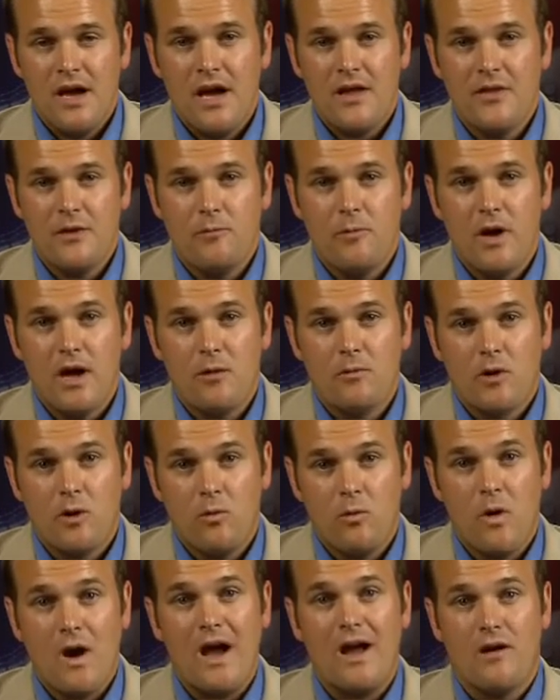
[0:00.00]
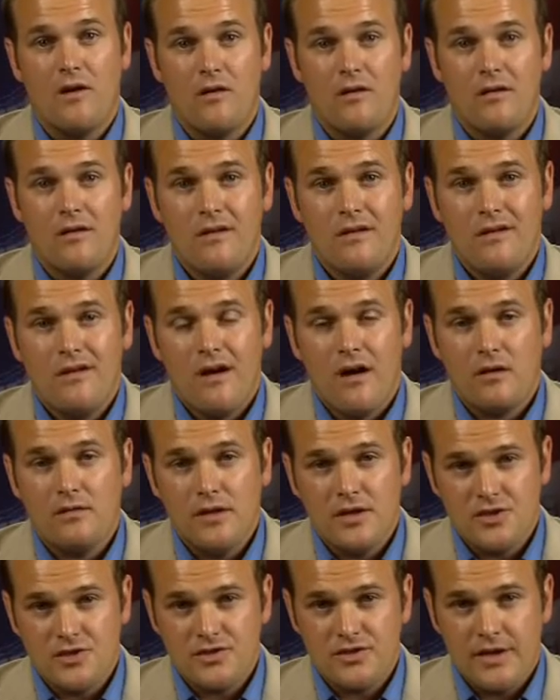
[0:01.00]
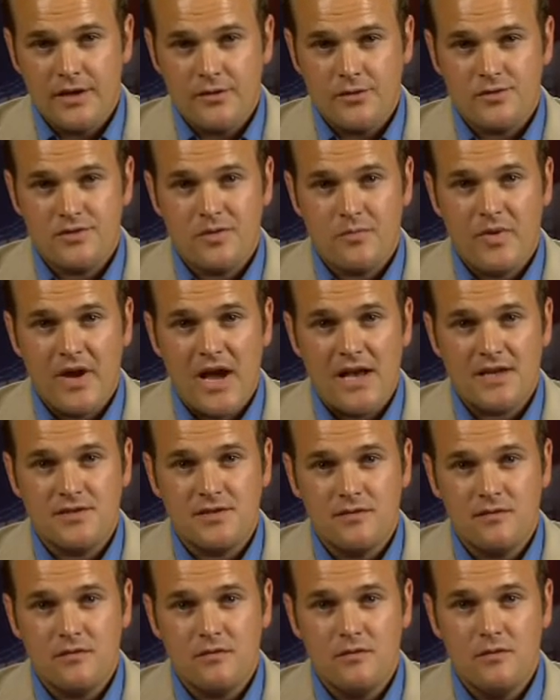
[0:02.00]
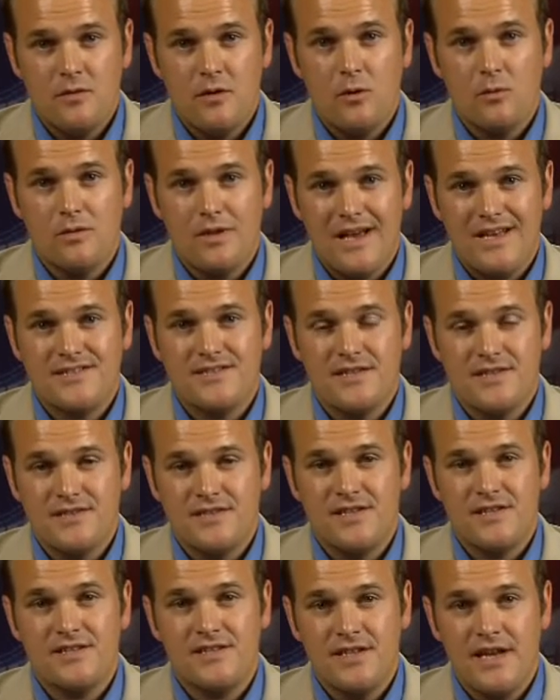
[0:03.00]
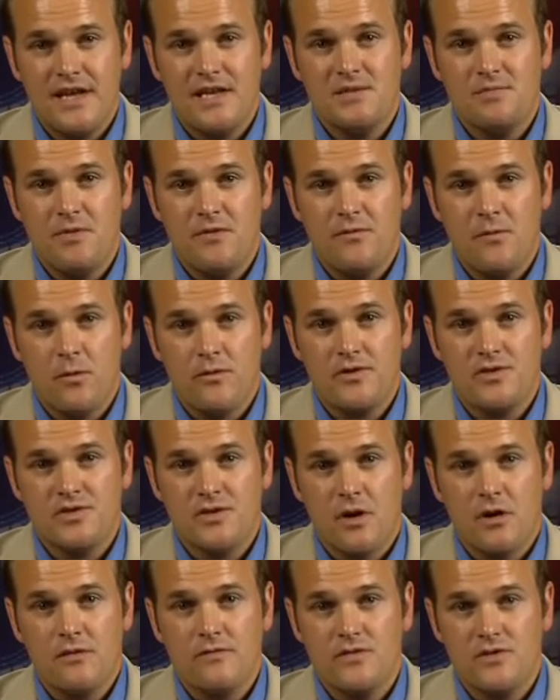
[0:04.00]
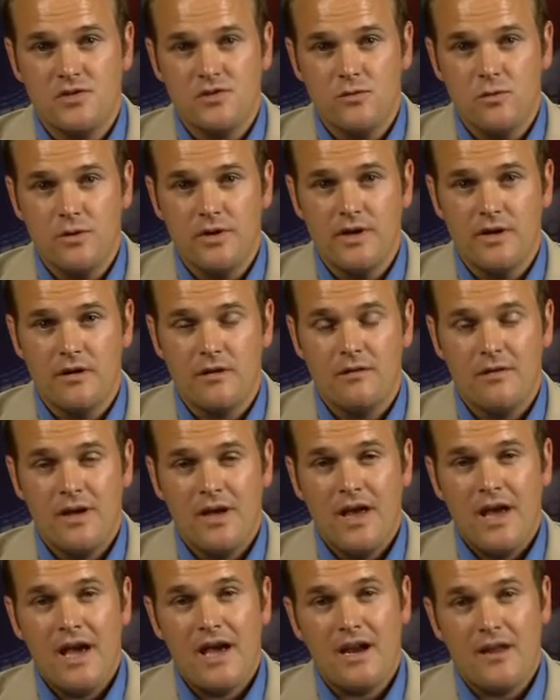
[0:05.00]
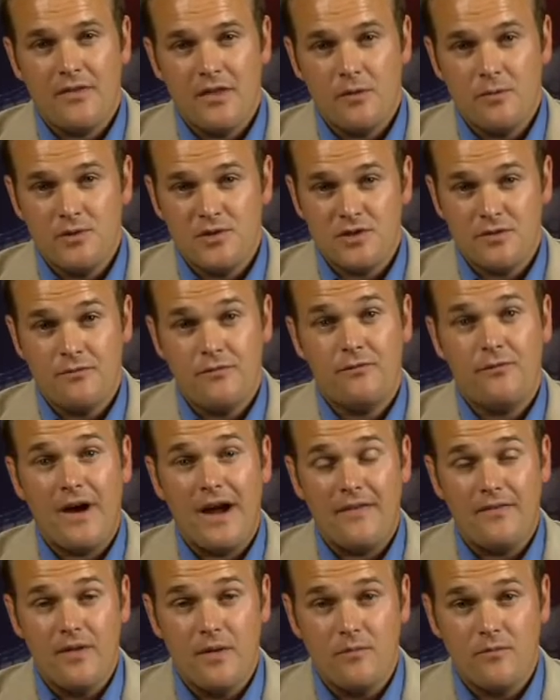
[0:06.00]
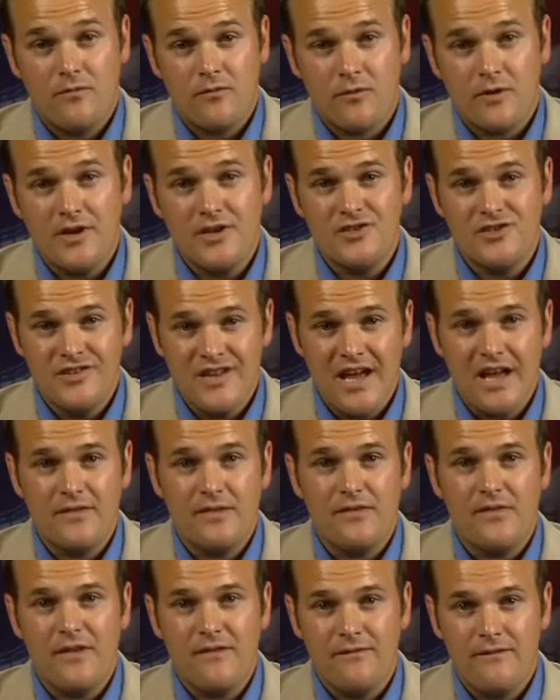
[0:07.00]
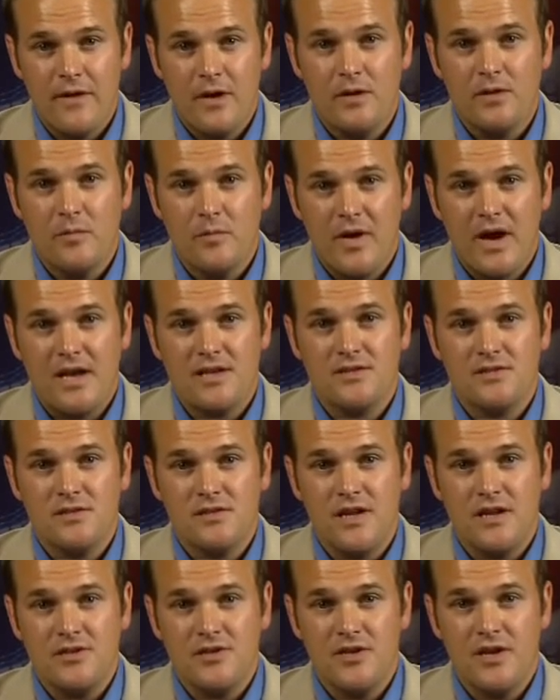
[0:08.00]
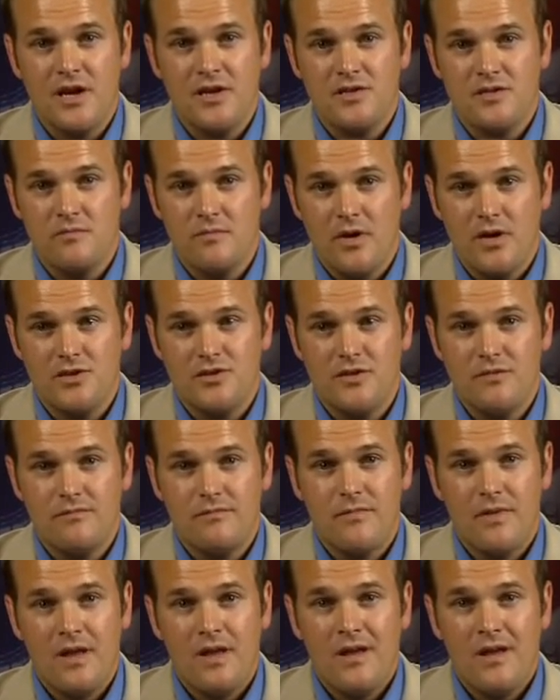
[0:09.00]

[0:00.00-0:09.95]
I think we ought to require our legislators to pass it no less than 60 days before the start of the school year, and I think we should fine them for each day that they fail to pass an education budget.